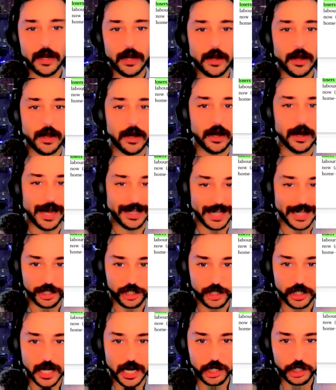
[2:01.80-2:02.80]
and
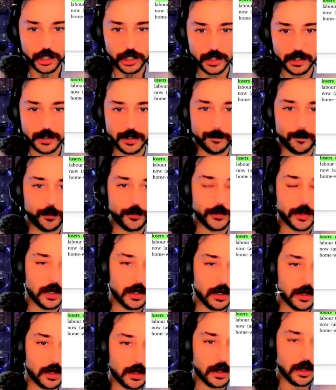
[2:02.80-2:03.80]
education,
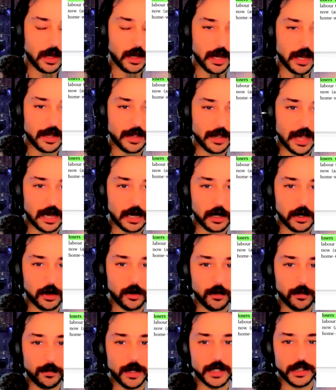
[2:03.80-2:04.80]
and
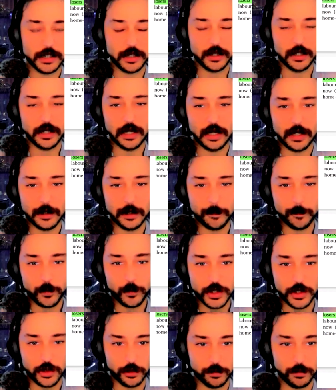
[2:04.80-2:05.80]
how basically
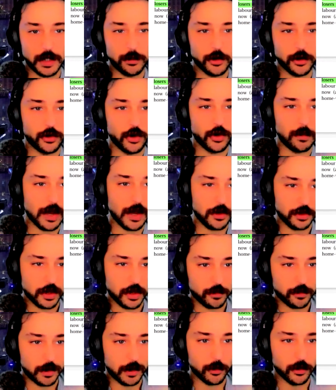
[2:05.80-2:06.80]
certain people are doing better than
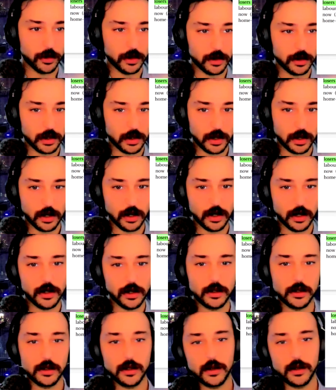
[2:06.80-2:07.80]
other people in
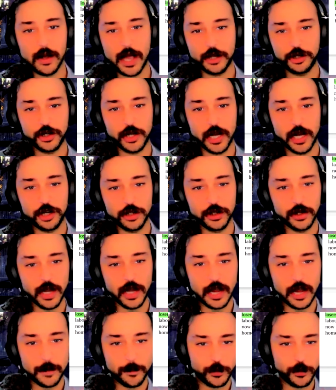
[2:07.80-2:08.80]
education
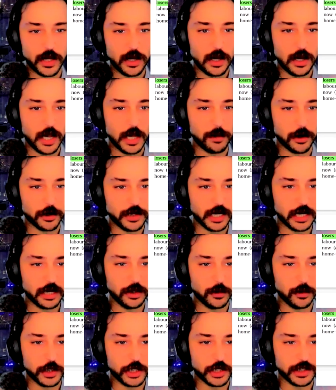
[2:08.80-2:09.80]
today. In particular,
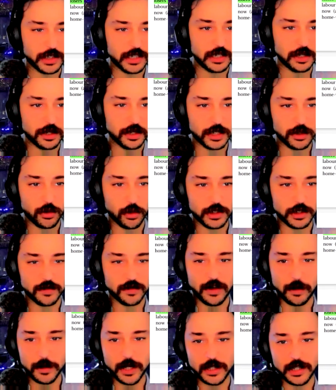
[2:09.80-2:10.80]
we should see the discourse of
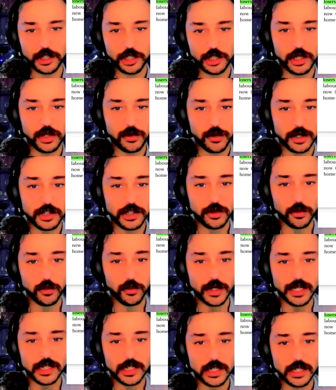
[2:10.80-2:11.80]
feminization threatens to
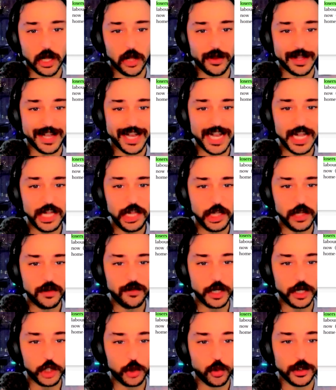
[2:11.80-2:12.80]
reinstall an
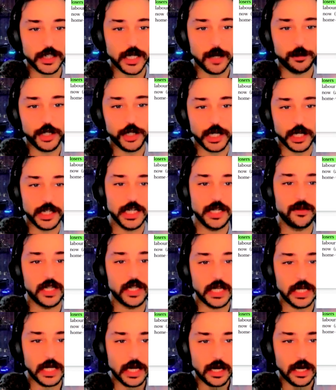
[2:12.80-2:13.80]
individual
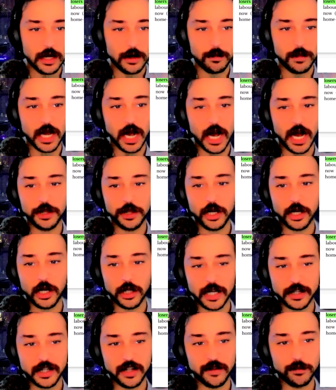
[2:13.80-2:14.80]
subjectivity behind the
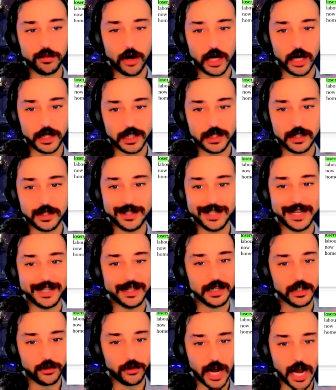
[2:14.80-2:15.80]
collective processes it
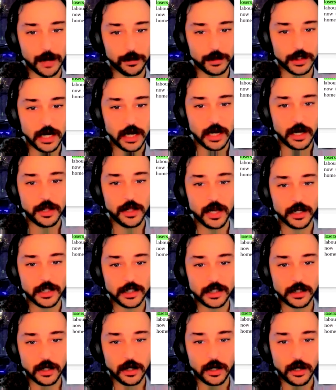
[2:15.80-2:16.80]
describes,
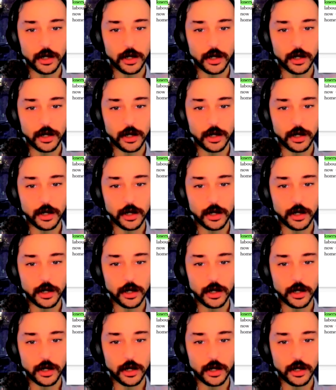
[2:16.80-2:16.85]
thus